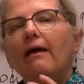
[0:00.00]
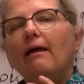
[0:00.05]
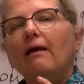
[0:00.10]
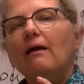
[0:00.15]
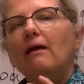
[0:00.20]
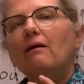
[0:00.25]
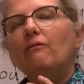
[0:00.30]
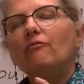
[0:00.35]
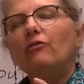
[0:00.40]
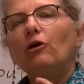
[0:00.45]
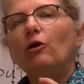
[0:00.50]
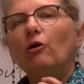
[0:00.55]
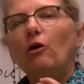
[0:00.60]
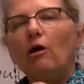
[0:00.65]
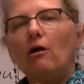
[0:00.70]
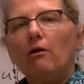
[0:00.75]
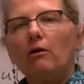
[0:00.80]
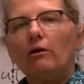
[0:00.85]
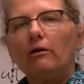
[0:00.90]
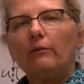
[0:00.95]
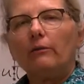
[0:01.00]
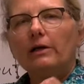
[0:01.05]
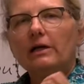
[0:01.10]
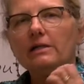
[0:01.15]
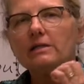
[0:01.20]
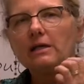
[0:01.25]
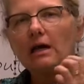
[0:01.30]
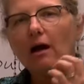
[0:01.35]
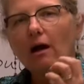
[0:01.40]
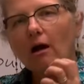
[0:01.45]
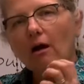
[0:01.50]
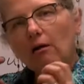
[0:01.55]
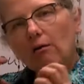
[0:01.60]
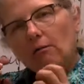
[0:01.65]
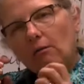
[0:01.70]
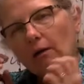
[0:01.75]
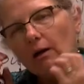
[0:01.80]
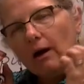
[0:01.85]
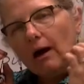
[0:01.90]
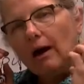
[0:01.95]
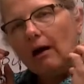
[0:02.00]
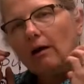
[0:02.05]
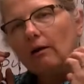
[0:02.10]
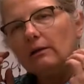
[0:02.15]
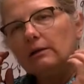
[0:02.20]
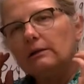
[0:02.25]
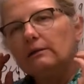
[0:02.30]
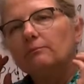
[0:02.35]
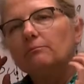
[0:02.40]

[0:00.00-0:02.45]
If your arteries are